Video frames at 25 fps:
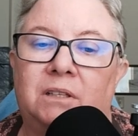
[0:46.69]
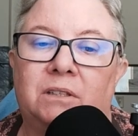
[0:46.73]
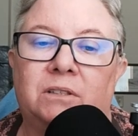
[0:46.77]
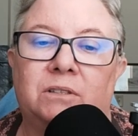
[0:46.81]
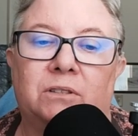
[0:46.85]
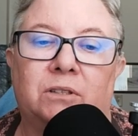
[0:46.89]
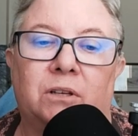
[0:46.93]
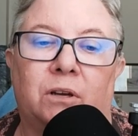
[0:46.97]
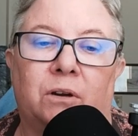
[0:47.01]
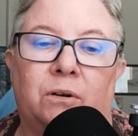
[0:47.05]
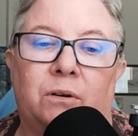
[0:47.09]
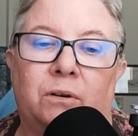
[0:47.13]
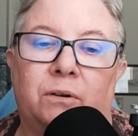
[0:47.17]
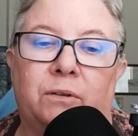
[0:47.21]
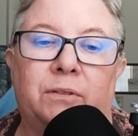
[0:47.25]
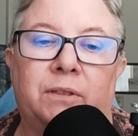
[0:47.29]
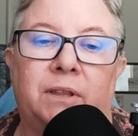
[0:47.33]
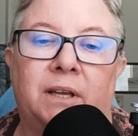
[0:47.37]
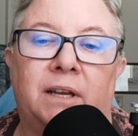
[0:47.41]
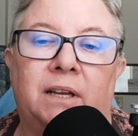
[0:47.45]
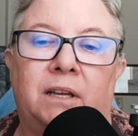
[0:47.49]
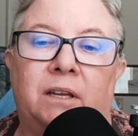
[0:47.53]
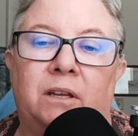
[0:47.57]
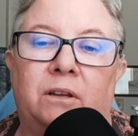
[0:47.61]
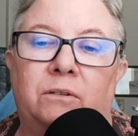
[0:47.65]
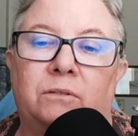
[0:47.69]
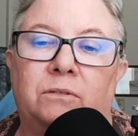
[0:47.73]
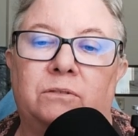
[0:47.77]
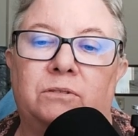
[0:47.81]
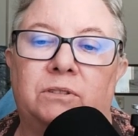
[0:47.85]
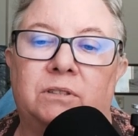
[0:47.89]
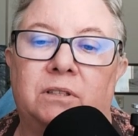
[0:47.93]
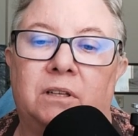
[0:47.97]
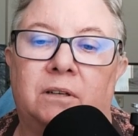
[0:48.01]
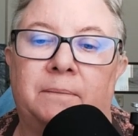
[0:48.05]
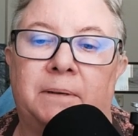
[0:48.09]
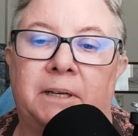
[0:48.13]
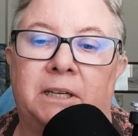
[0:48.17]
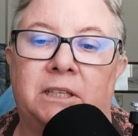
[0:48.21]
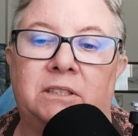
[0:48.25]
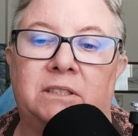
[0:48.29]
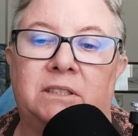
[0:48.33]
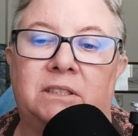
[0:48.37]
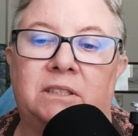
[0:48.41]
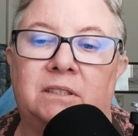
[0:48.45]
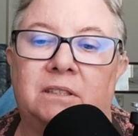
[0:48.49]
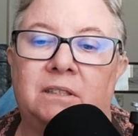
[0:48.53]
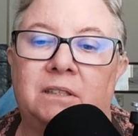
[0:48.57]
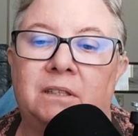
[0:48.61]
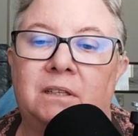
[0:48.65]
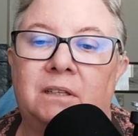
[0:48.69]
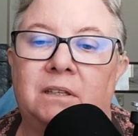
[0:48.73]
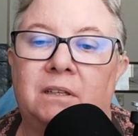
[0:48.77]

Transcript: so thank you so much.